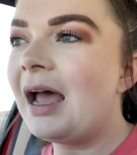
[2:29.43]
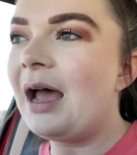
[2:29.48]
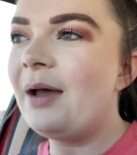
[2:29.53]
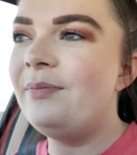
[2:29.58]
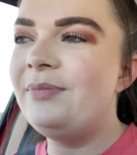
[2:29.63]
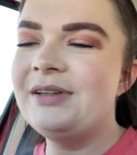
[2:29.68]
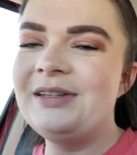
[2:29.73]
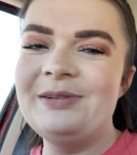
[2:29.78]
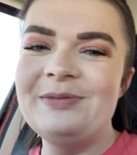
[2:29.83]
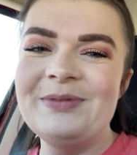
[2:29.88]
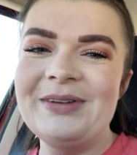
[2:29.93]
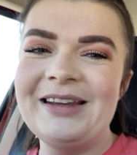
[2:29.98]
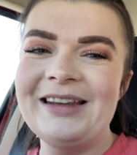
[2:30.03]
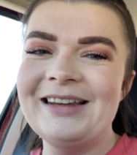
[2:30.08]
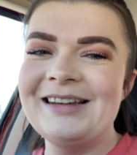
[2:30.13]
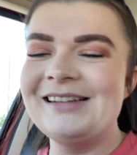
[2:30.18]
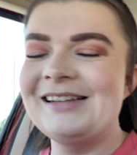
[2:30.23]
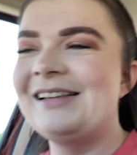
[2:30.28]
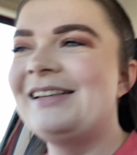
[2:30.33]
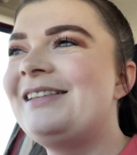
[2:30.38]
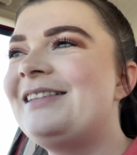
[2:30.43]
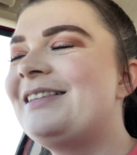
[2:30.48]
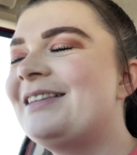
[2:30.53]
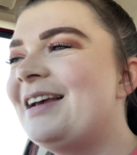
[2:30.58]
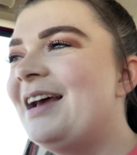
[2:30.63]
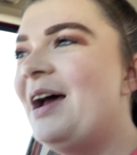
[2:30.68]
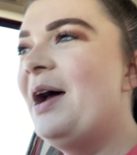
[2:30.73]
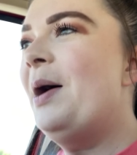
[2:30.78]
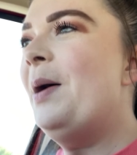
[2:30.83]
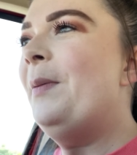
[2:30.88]
happened to me is
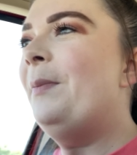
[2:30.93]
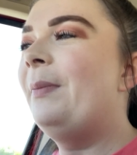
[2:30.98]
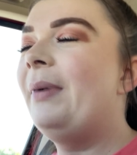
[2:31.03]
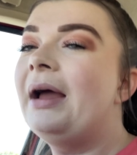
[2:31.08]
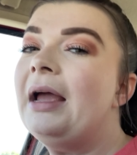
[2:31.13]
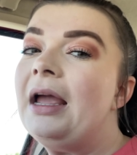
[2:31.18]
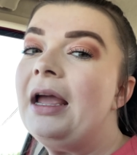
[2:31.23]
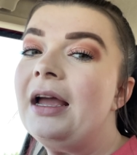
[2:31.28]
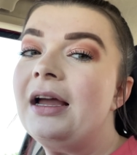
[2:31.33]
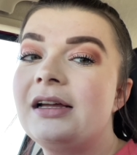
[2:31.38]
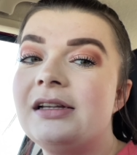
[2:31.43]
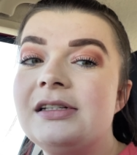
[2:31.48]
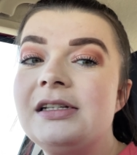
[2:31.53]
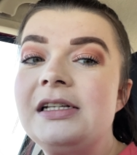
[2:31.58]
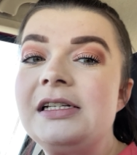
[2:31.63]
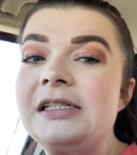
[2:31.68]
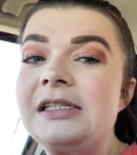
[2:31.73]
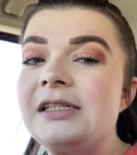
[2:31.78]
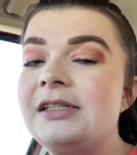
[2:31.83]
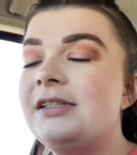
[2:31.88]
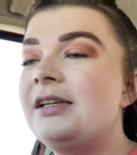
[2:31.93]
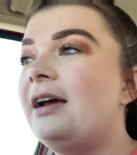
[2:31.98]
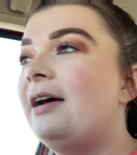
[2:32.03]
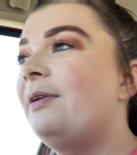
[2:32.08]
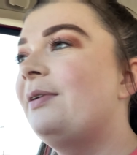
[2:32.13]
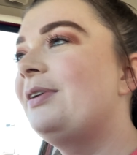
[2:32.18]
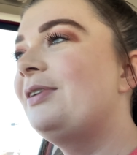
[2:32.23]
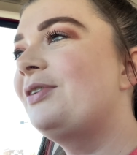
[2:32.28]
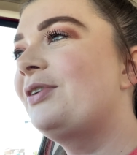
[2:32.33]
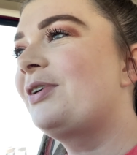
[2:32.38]
my aunt is in
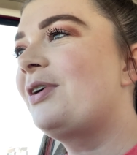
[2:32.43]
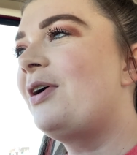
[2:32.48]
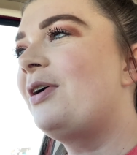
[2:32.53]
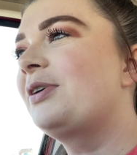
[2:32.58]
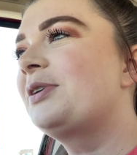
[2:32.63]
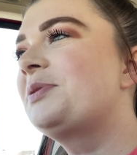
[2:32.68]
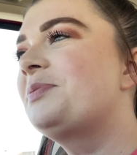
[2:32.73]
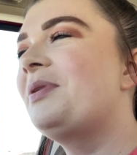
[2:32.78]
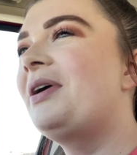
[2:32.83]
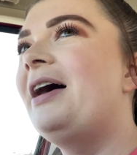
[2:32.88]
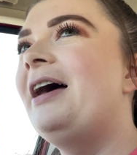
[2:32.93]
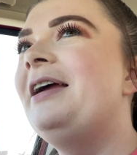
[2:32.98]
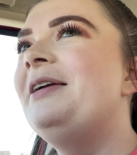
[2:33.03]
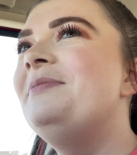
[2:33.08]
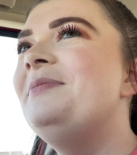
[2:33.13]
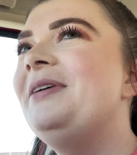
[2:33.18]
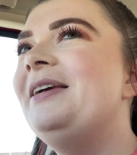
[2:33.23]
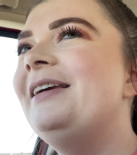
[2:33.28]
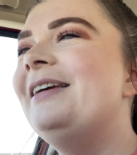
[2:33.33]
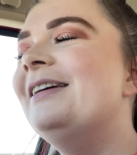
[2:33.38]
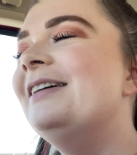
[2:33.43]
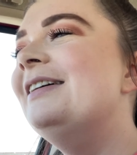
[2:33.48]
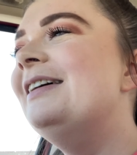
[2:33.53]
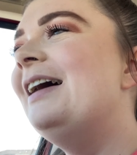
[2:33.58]
town and her car's behind me,